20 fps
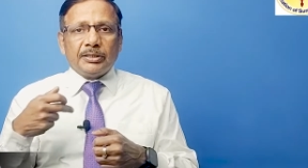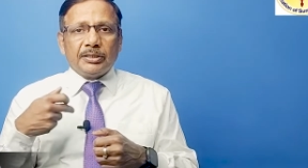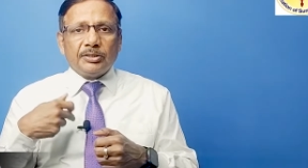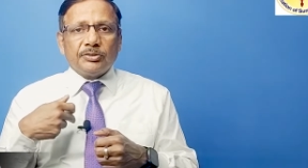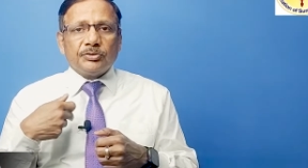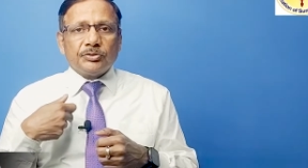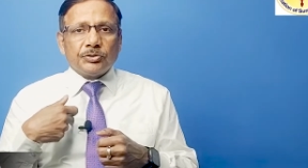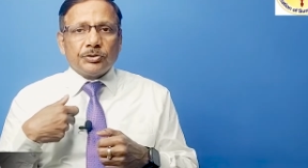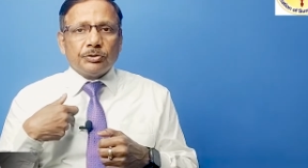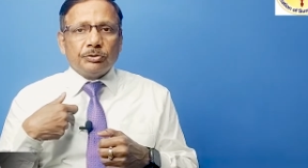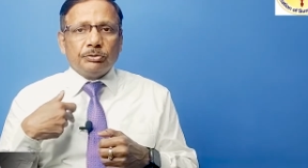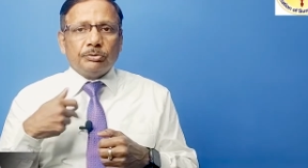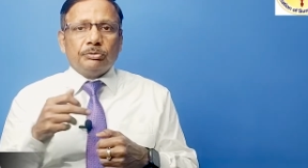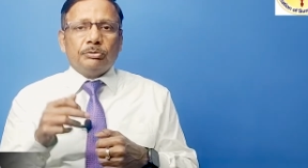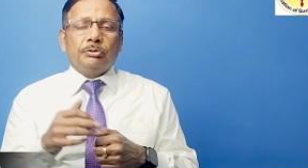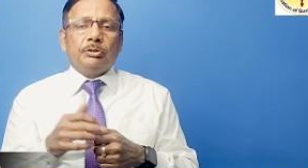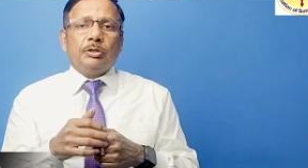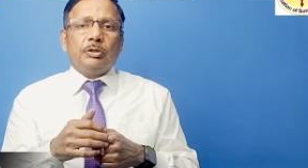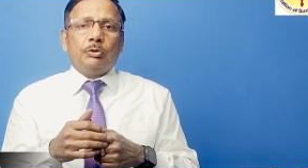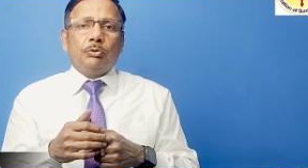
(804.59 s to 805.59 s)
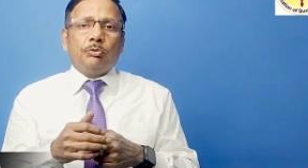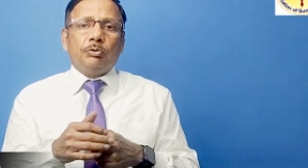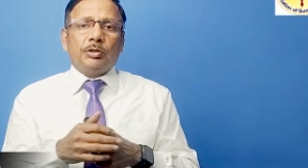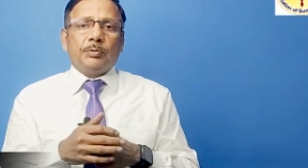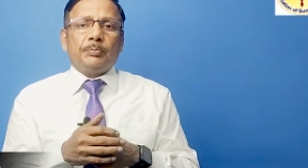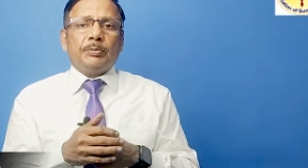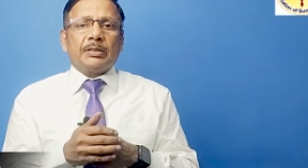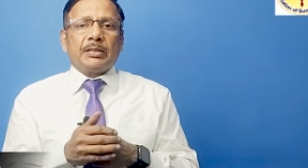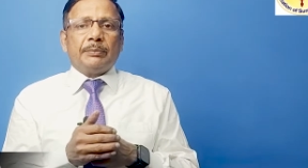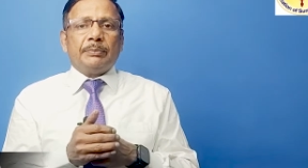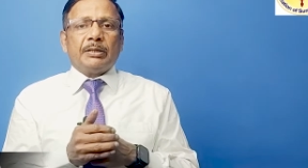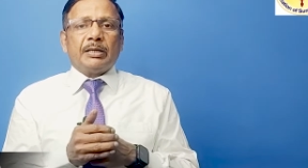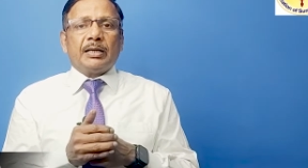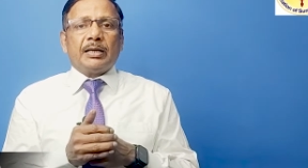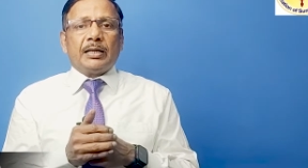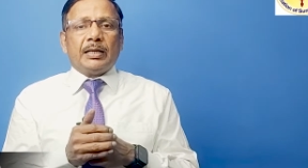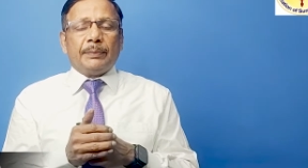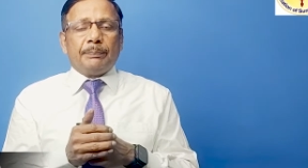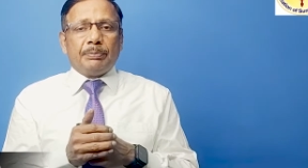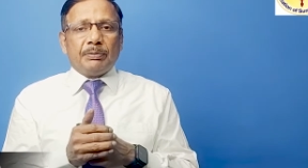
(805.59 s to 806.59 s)
It is you who is becoming
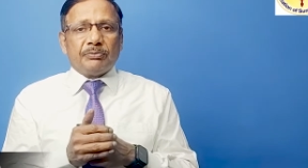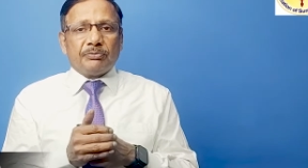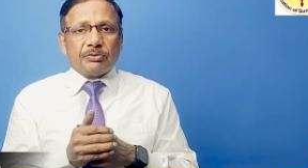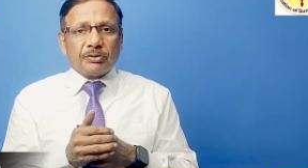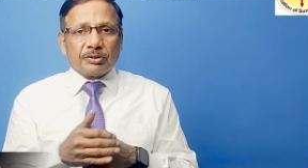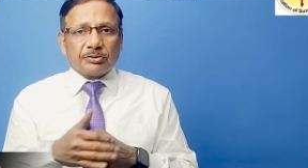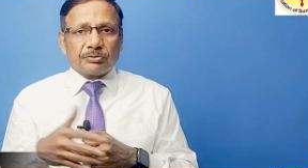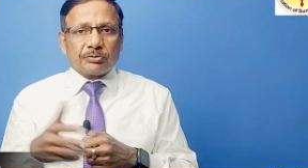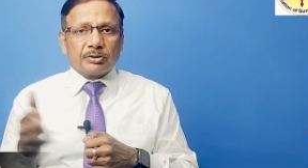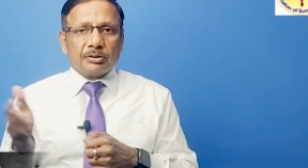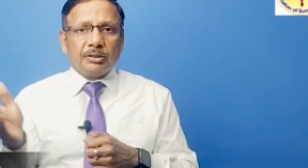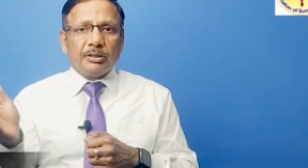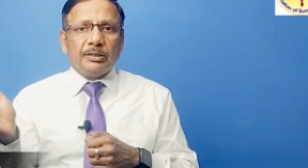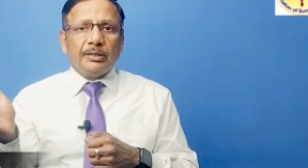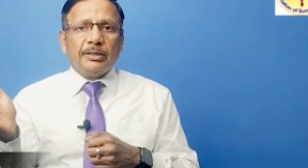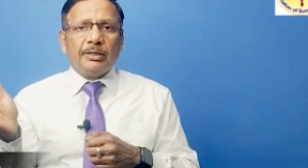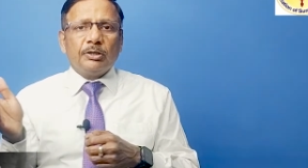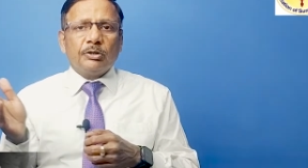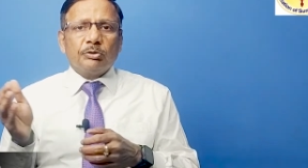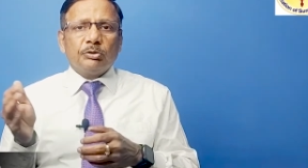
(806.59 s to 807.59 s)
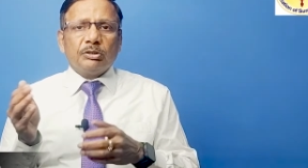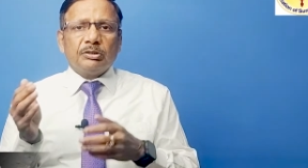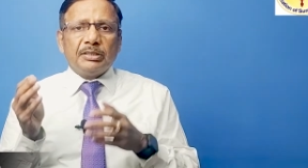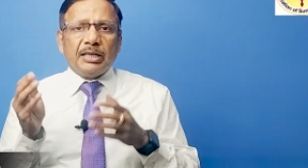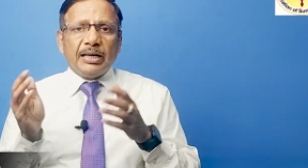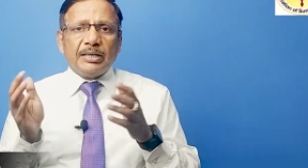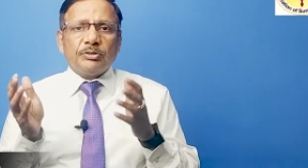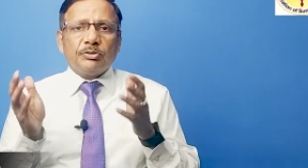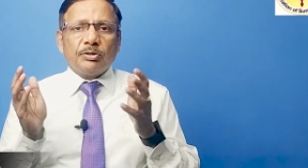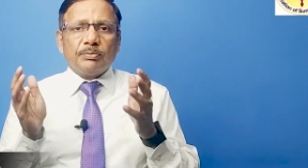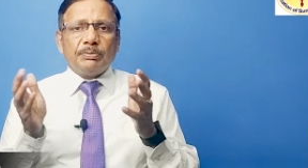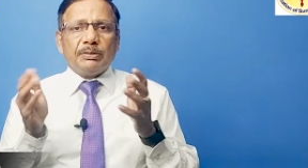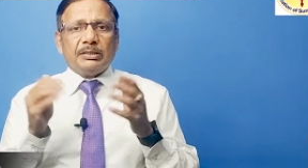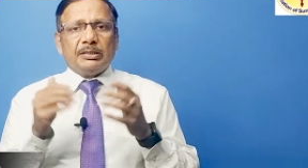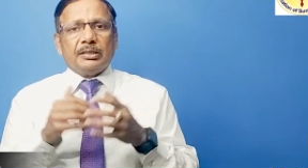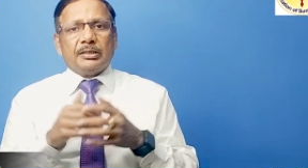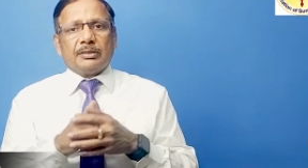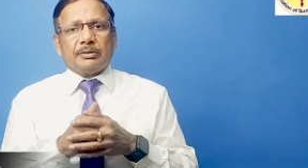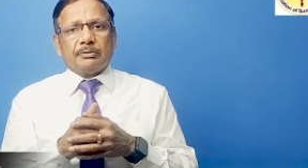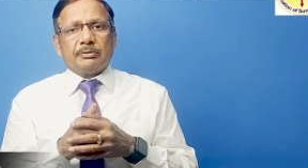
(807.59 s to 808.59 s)
unhappy first. So that should be
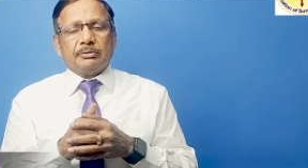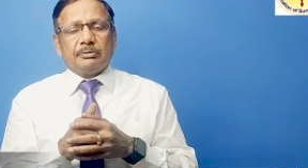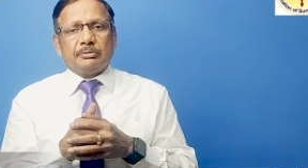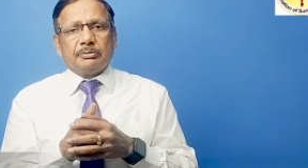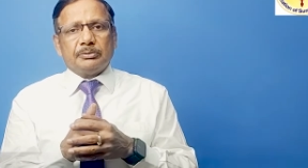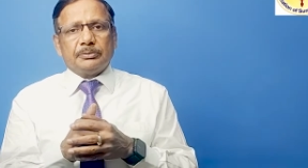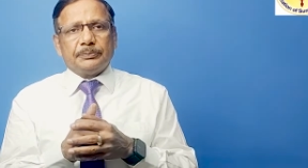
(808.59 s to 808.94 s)
there.